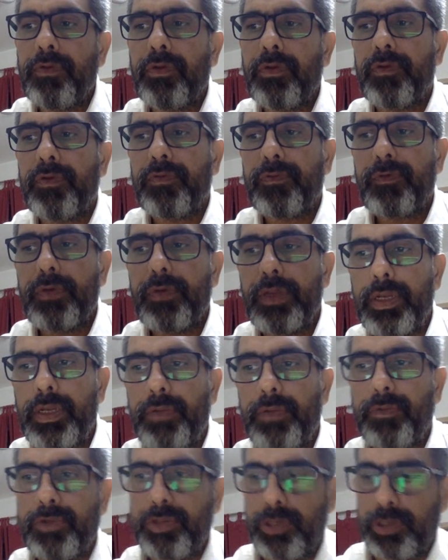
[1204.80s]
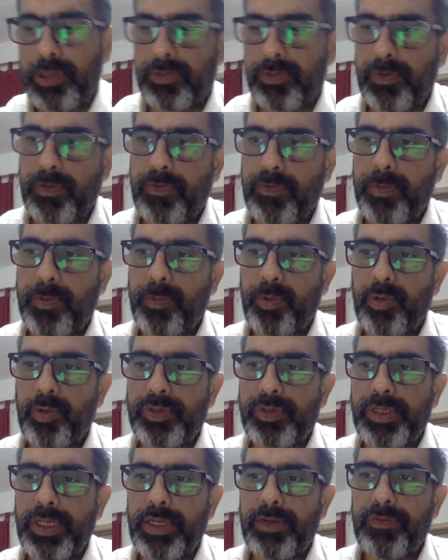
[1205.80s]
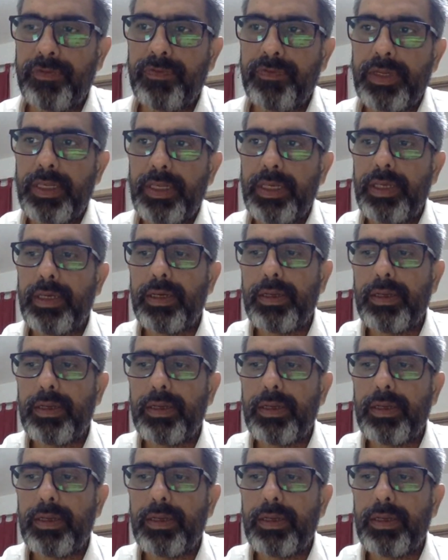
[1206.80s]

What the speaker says: of individuals who have approached AFT,